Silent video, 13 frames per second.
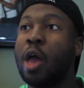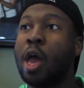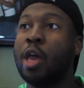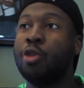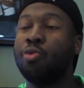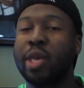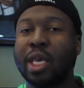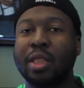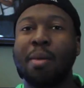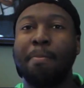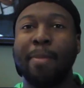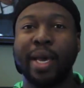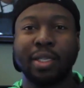and you get the
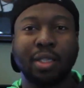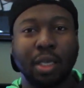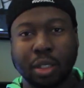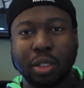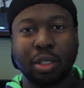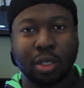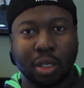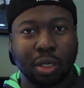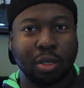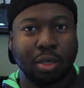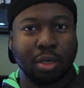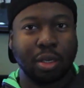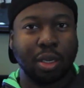message,
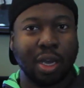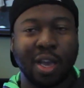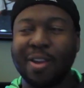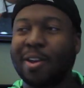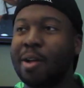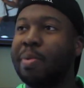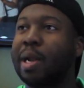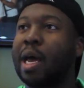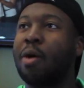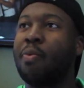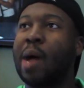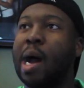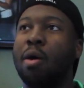you're gonna be
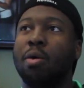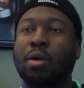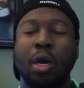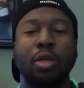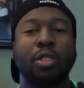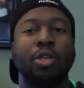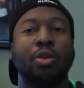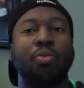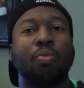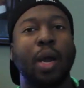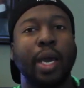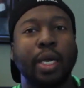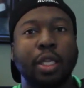like, wow, Carlton, you're
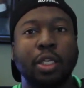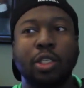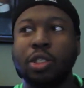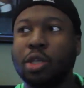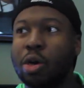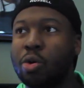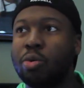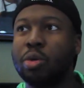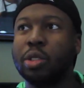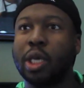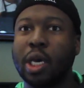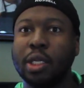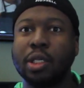right. This show
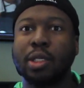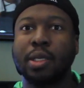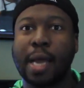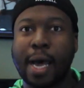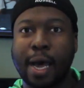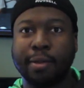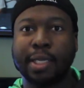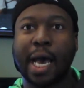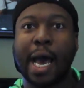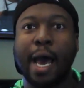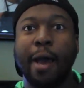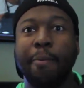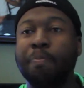changes lives.
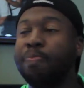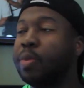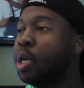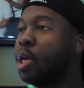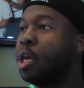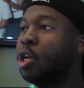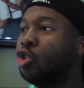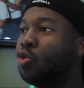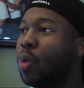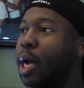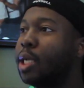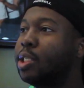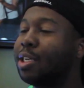I'm
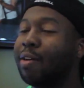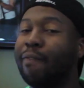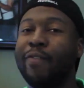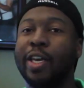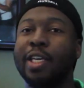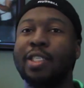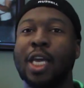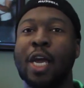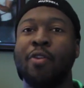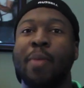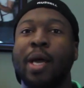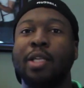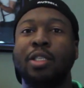trying to convince
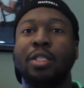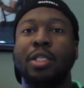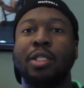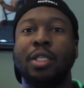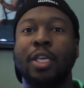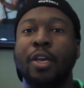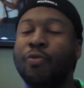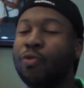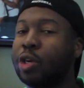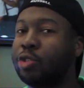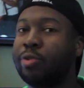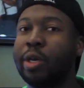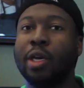everybody to just give One
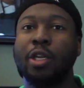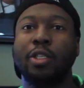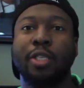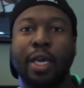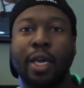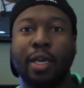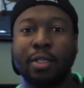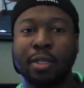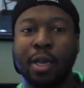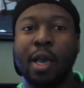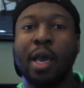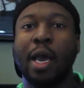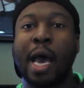Tree Hill a chance.
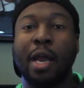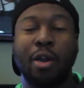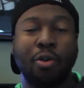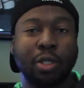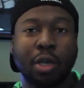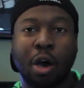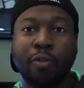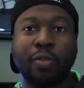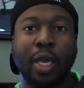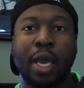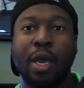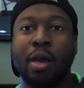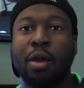I know it's off
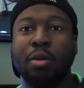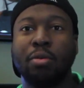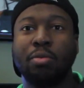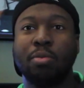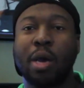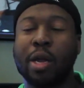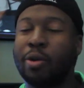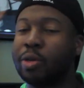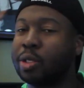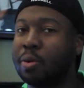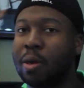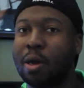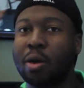the air. I know it's
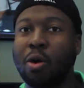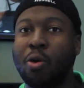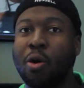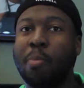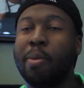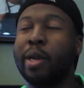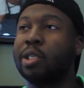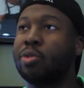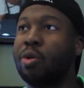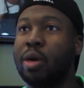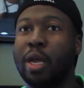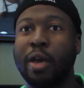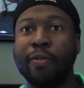no longer on, but it's
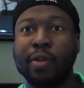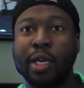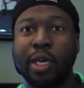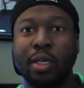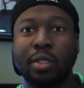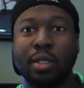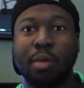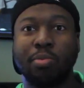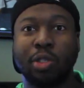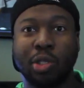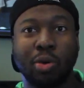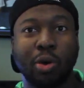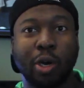on Netflix, I'm
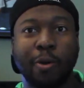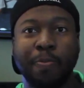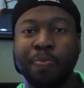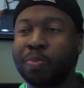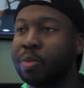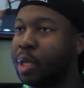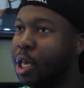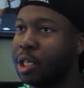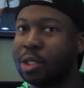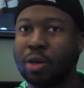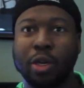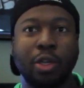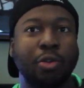sure. It's
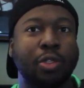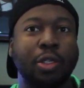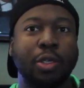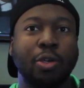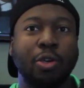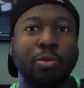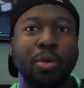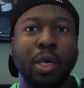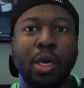on YouTube.